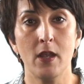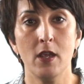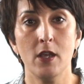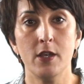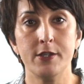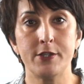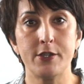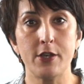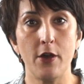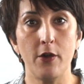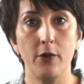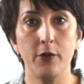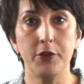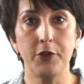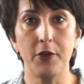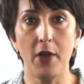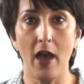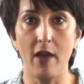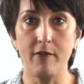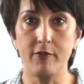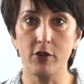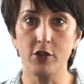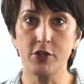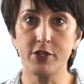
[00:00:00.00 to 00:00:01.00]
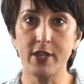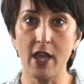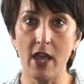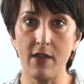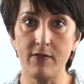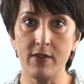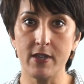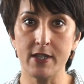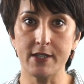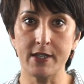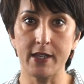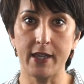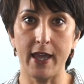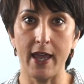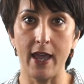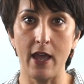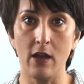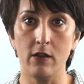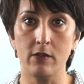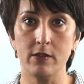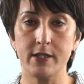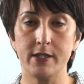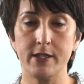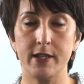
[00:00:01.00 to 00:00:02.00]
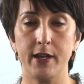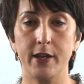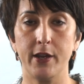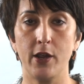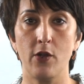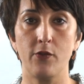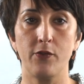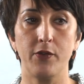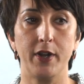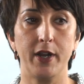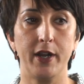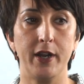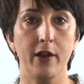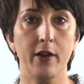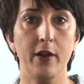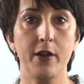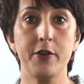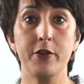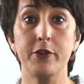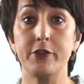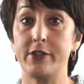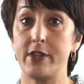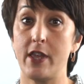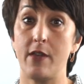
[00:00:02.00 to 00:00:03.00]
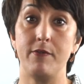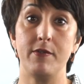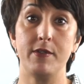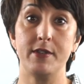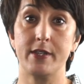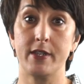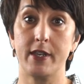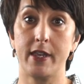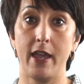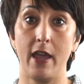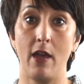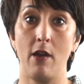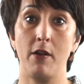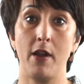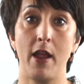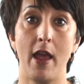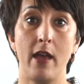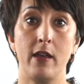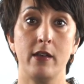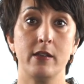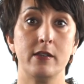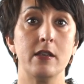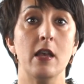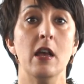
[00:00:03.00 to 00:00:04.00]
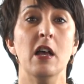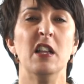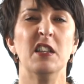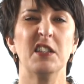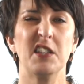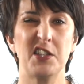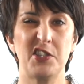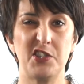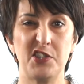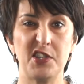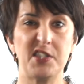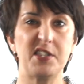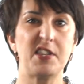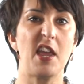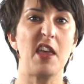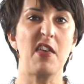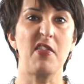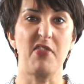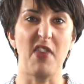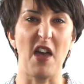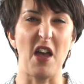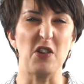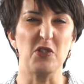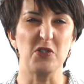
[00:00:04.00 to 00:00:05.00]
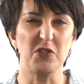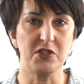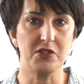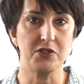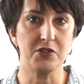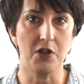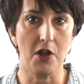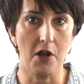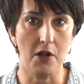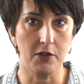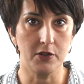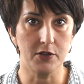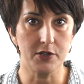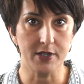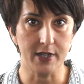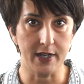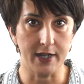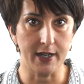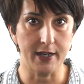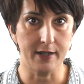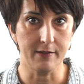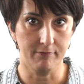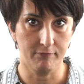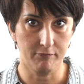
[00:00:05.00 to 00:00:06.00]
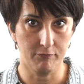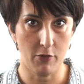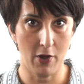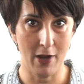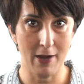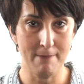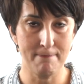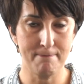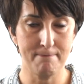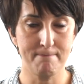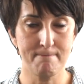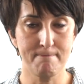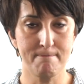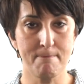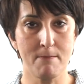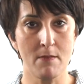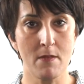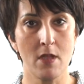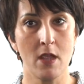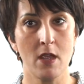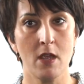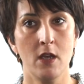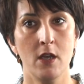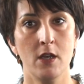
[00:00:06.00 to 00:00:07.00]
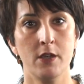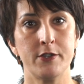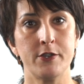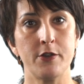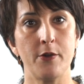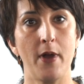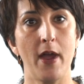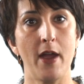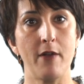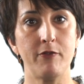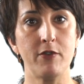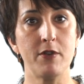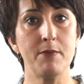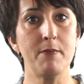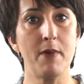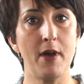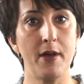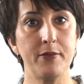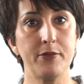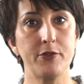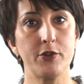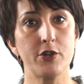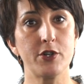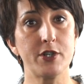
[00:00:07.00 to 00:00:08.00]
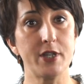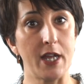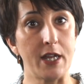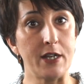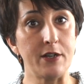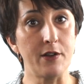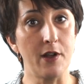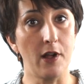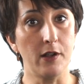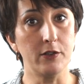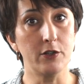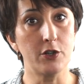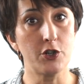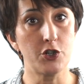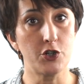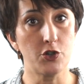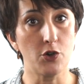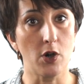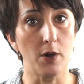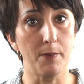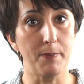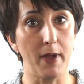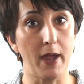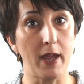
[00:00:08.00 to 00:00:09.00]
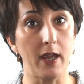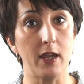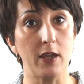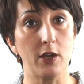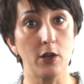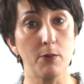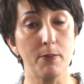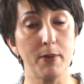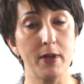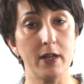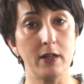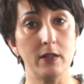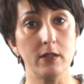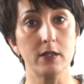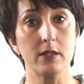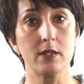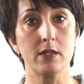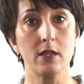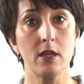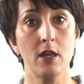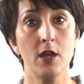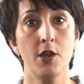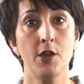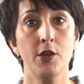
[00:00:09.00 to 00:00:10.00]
So you have your savings account sitting over here, and your savings account has, let's just say, a thousand dollars in it, right? So every month you're ten dollars short paying your bills.